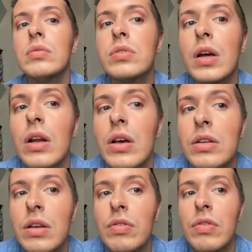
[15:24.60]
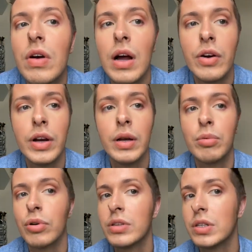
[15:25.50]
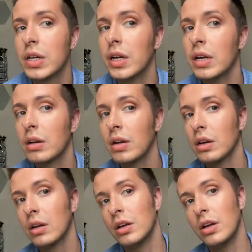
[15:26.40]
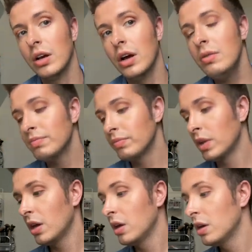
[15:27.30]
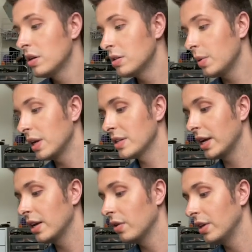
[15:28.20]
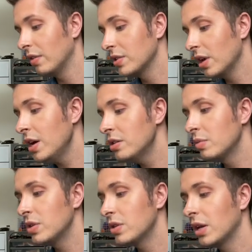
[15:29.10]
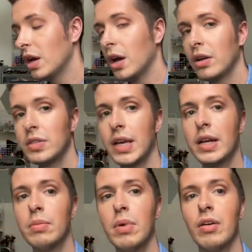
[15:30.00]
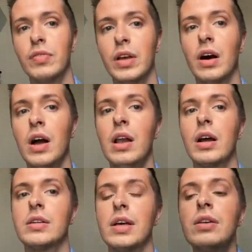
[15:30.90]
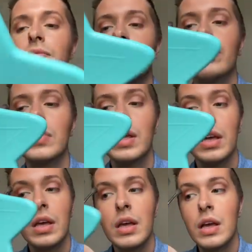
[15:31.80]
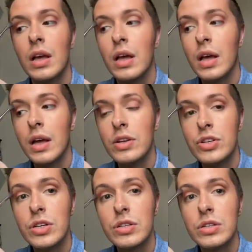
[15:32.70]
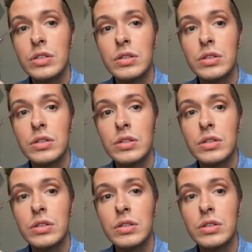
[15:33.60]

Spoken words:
So it looks very pretty, you know? So we're going to take it on the other side. We're just going to take it above the eye, like I said, and just